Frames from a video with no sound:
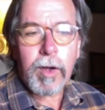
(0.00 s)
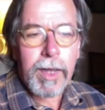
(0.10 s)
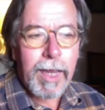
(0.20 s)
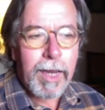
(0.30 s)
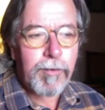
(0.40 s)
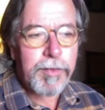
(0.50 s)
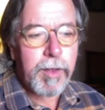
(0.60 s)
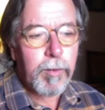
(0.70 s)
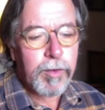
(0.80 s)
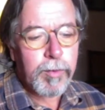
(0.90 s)

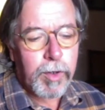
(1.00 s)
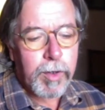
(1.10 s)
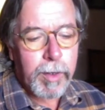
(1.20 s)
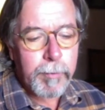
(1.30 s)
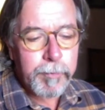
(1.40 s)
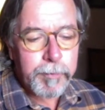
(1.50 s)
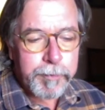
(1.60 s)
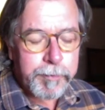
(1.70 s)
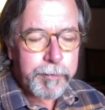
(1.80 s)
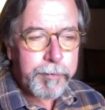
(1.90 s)
everything was working.
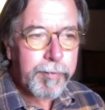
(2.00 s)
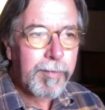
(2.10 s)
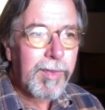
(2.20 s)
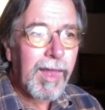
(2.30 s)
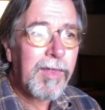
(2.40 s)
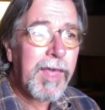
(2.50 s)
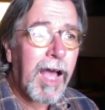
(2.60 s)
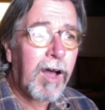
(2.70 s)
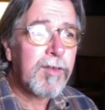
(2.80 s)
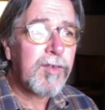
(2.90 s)
The
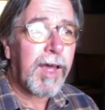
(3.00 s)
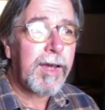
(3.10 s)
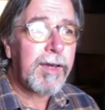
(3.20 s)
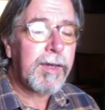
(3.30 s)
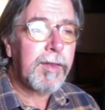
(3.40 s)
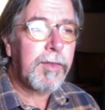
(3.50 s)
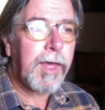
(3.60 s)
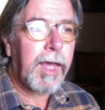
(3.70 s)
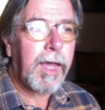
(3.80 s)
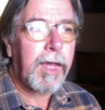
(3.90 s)
outside,
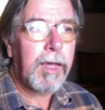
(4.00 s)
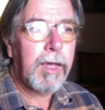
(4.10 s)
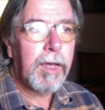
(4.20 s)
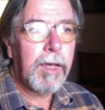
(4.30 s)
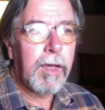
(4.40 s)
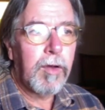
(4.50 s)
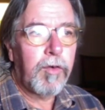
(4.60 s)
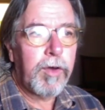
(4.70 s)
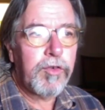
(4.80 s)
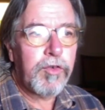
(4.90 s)
they
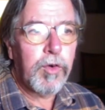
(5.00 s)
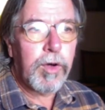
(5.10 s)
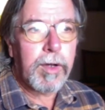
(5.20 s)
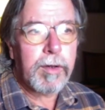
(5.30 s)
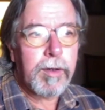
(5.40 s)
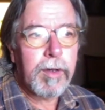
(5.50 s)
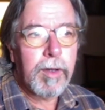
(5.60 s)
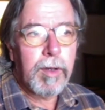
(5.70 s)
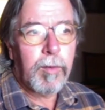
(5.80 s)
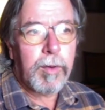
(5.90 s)
restored
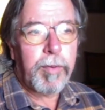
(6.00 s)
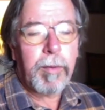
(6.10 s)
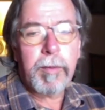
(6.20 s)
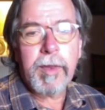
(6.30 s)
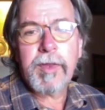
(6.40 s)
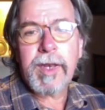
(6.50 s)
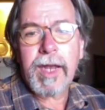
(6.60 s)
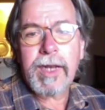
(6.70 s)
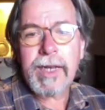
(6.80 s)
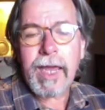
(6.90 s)
what probably in the
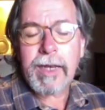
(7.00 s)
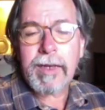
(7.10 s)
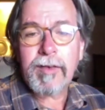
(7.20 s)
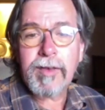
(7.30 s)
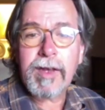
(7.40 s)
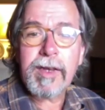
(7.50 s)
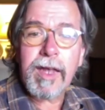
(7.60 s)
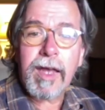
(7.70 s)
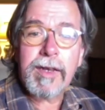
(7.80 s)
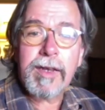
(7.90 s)
1980s,
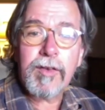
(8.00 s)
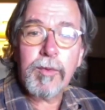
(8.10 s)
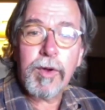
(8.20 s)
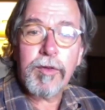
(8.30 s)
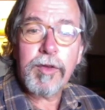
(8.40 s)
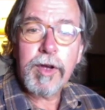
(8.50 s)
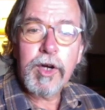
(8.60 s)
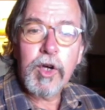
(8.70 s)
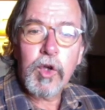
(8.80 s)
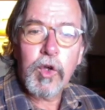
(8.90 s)
1990s was
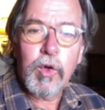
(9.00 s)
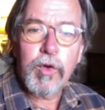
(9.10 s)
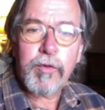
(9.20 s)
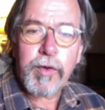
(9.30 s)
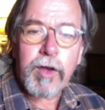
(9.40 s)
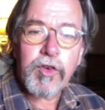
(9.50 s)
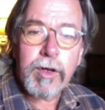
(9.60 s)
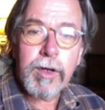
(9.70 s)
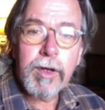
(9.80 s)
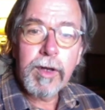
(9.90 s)
good
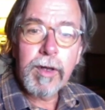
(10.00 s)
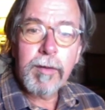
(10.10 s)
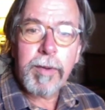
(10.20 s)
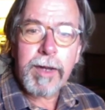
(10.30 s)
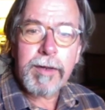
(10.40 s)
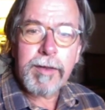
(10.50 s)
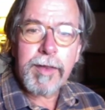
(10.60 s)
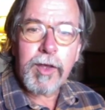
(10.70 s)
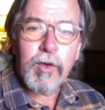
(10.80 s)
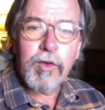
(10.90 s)
fashion, but
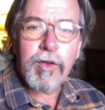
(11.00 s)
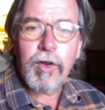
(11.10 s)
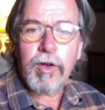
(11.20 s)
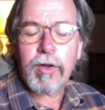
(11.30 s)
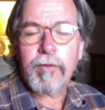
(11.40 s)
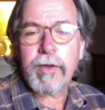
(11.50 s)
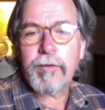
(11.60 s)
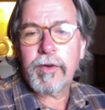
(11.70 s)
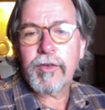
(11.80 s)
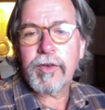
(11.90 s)
they used a lot of,
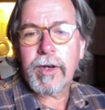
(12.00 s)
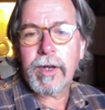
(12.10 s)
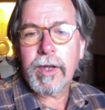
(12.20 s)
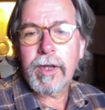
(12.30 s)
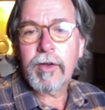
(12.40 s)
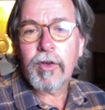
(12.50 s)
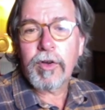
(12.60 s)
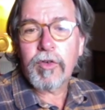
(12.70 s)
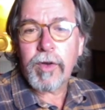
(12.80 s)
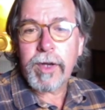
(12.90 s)
unfortunately,
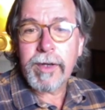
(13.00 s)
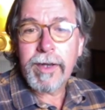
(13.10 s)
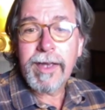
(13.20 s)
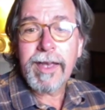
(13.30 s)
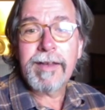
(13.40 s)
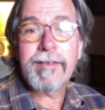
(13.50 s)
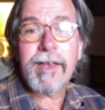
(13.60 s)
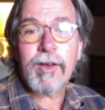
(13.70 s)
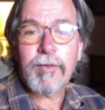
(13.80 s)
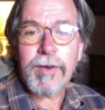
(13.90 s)
concrete
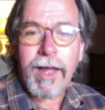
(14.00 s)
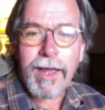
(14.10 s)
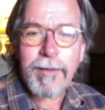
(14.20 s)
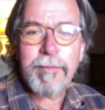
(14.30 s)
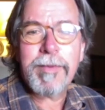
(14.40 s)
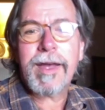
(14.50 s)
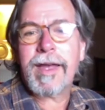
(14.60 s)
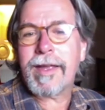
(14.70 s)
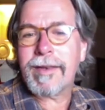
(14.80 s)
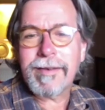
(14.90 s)
instead of lime
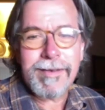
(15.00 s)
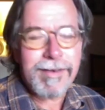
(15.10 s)
and